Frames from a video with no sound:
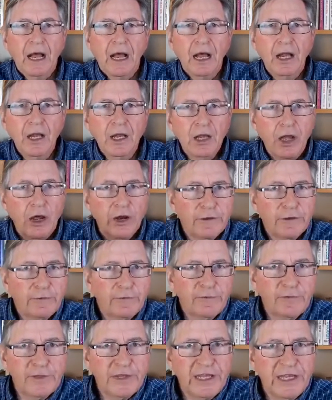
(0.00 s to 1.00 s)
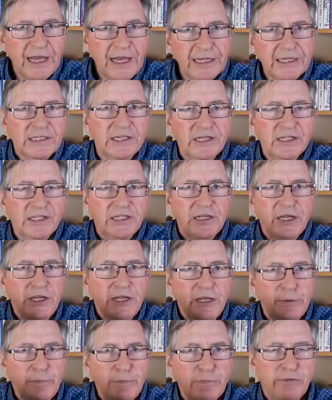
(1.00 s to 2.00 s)
a lot of the answers to
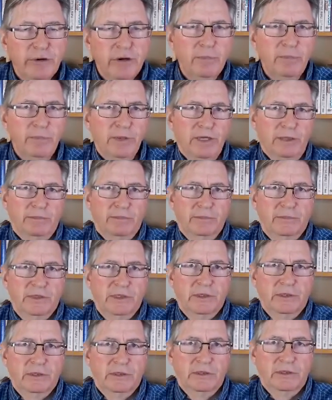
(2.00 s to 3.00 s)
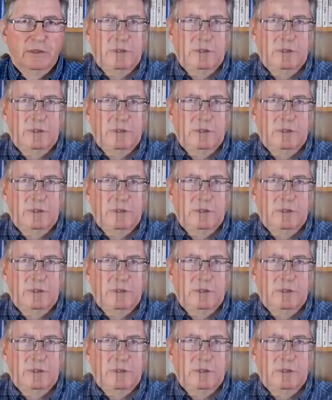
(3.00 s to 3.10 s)
your problems.